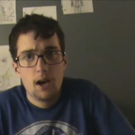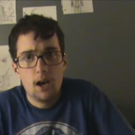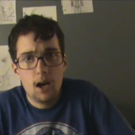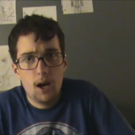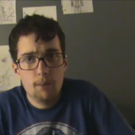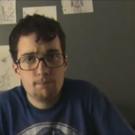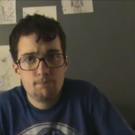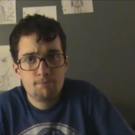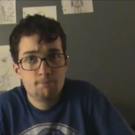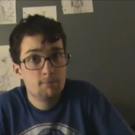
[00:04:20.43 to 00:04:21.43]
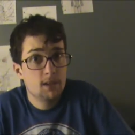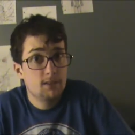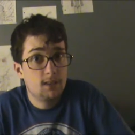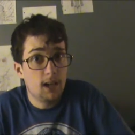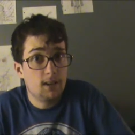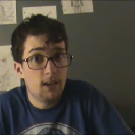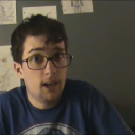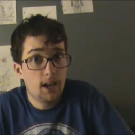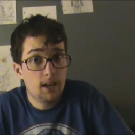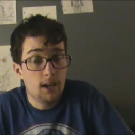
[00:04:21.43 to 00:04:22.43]
Um, Saturday
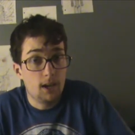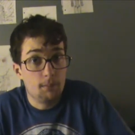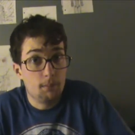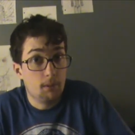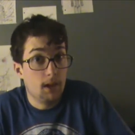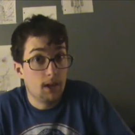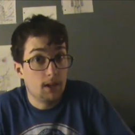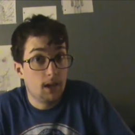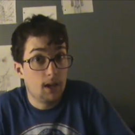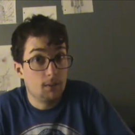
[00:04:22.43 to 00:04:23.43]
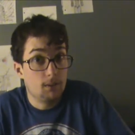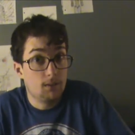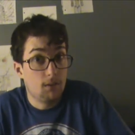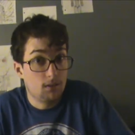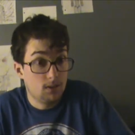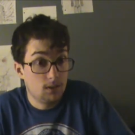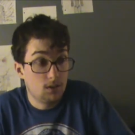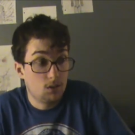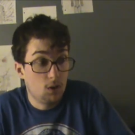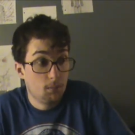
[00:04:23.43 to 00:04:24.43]
night, I'd be playing again with the first
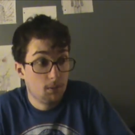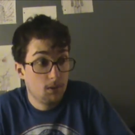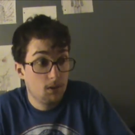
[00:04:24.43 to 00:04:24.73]
edition group,